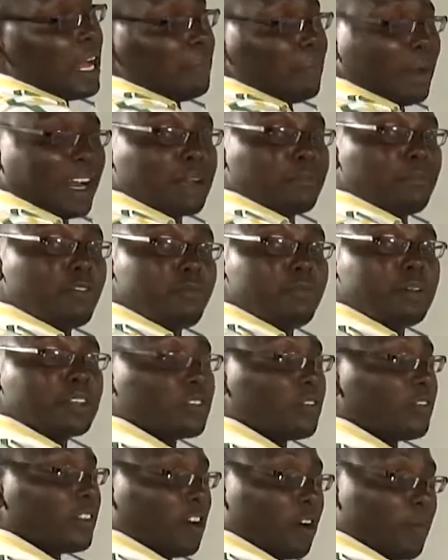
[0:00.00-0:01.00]
apparent movement
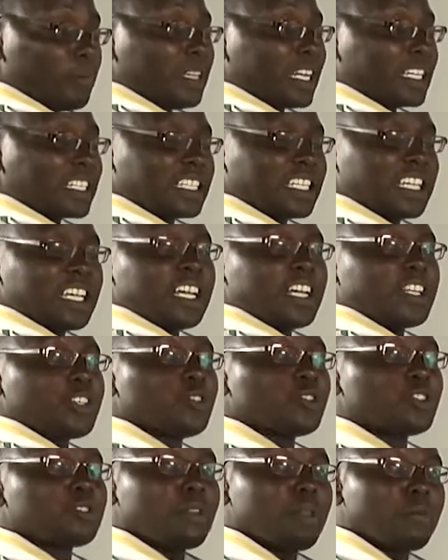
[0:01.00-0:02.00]
of the object
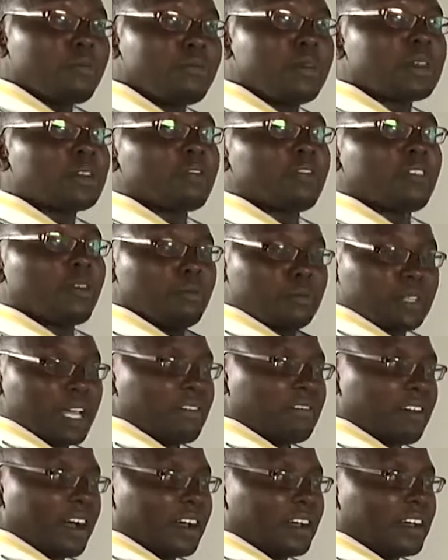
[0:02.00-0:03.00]
due to the movement of the
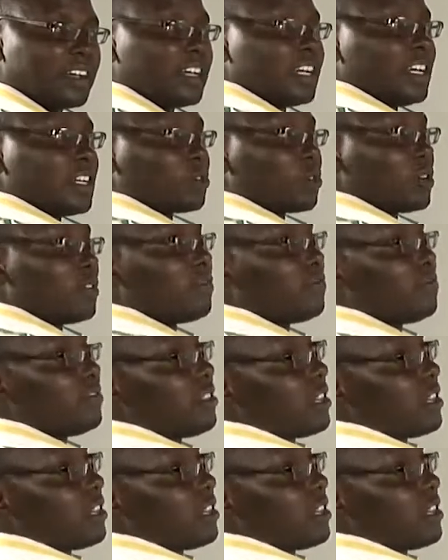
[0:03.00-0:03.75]
observer. So if